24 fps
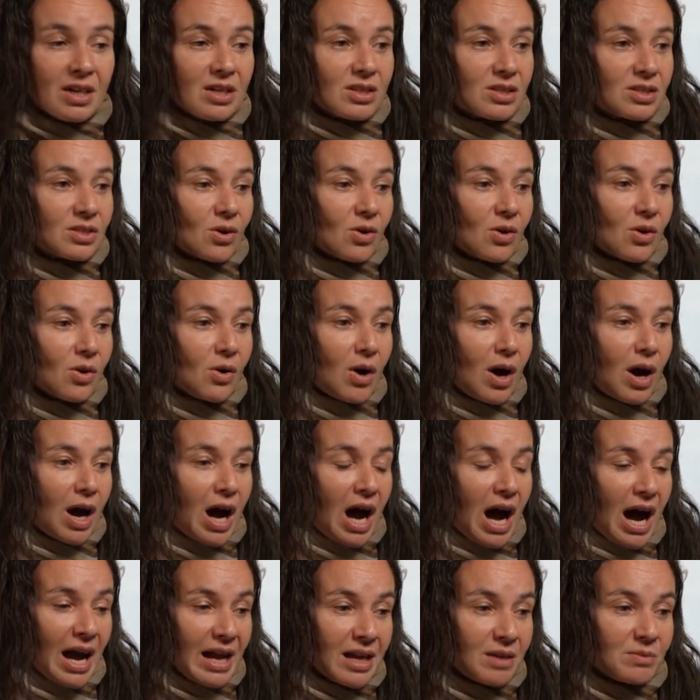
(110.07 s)
So
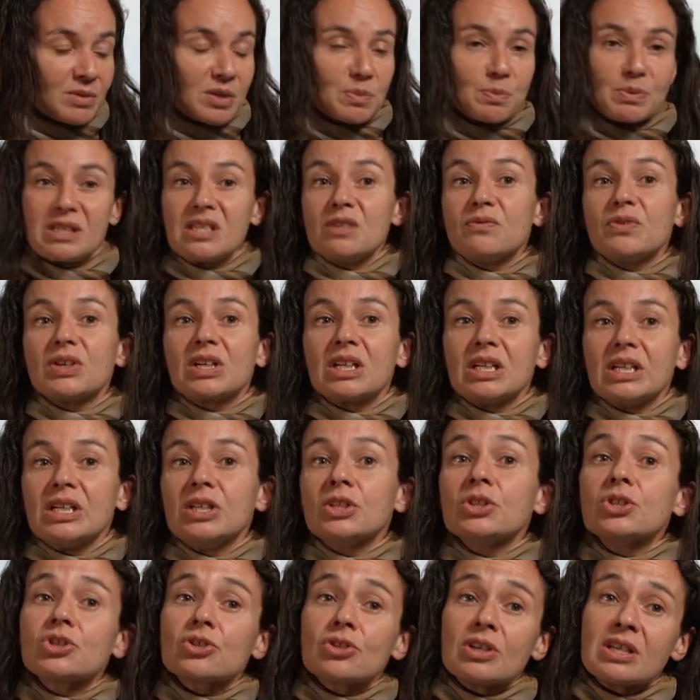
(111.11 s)
I am specifically
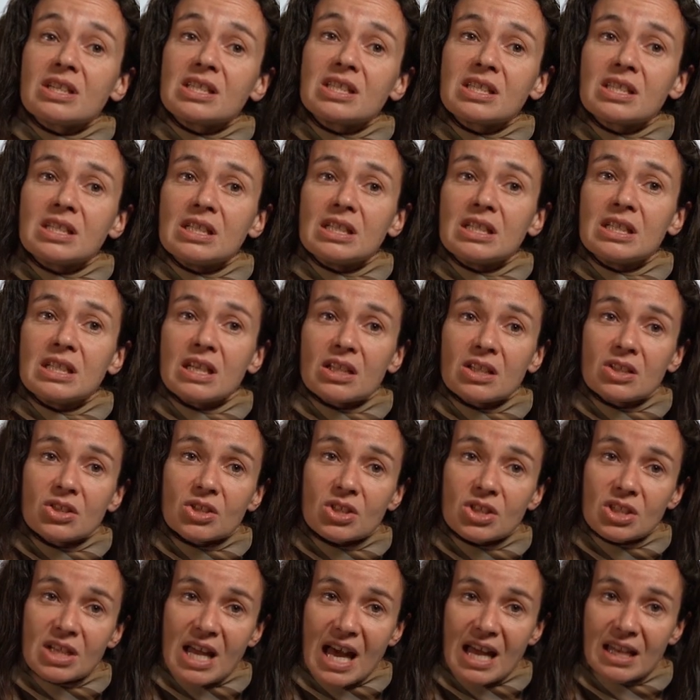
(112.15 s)
interested in
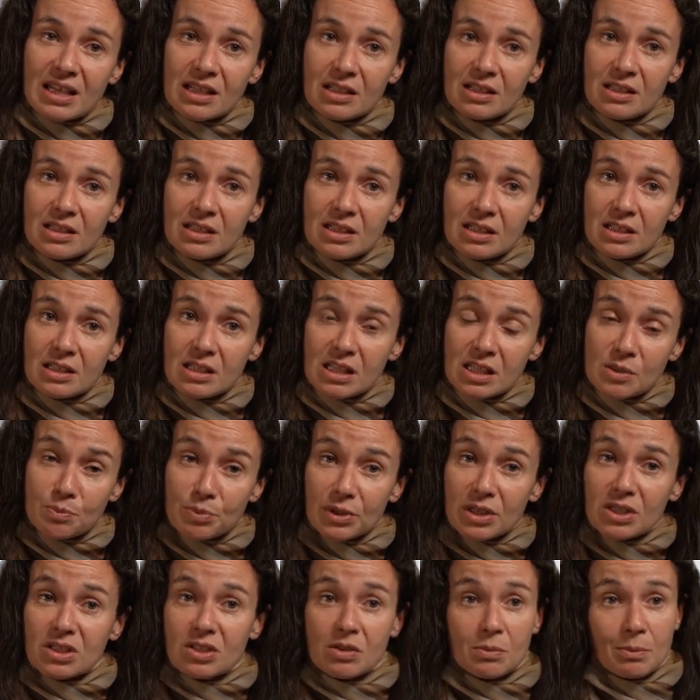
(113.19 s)
understanding the
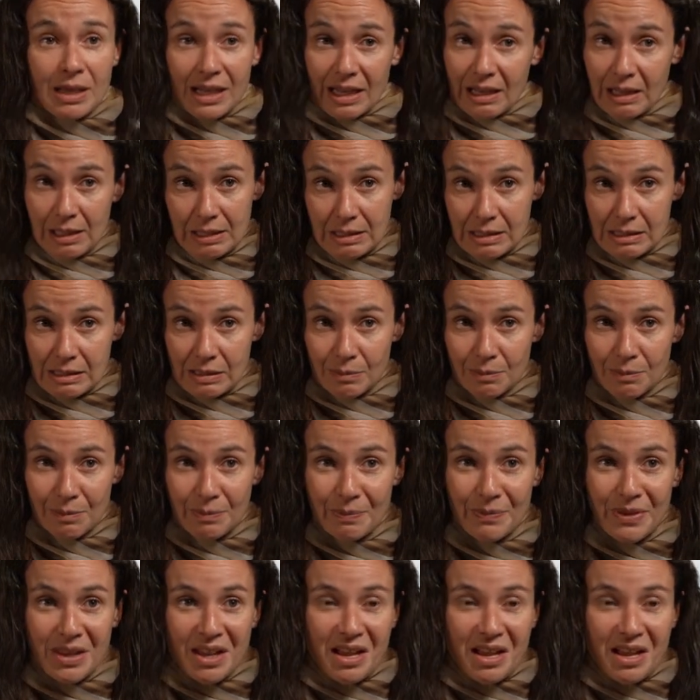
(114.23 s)
dispersal mechanism.